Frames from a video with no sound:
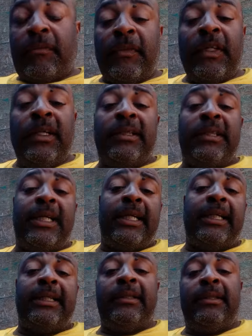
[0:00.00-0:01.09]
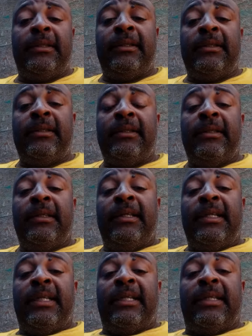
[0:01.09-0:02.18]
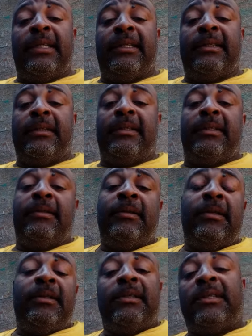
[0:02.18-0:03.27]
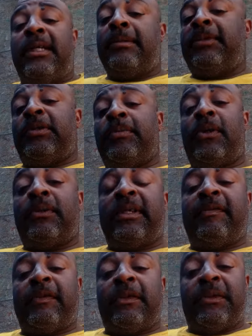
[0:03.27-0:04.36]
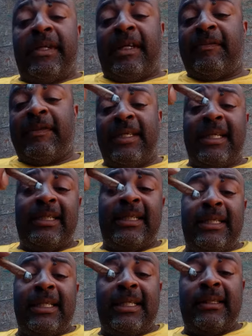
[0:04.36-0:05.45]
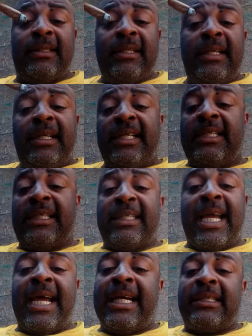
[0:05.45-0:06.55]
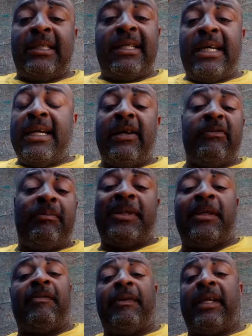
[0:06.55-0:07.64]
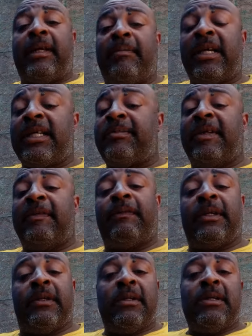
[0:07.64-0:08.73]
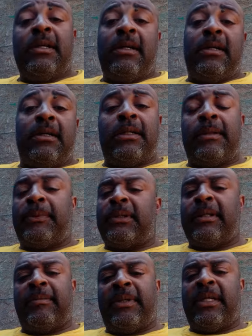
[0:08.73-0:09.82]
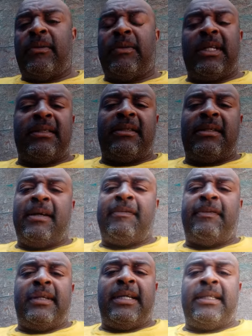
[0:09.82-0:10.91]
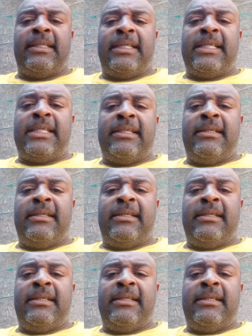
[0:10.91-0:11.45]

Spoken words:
a change. And then stopping smoking and for drinking for 90 days is actually a health benefit. It makes me feel 100% better when I stop for 90 days.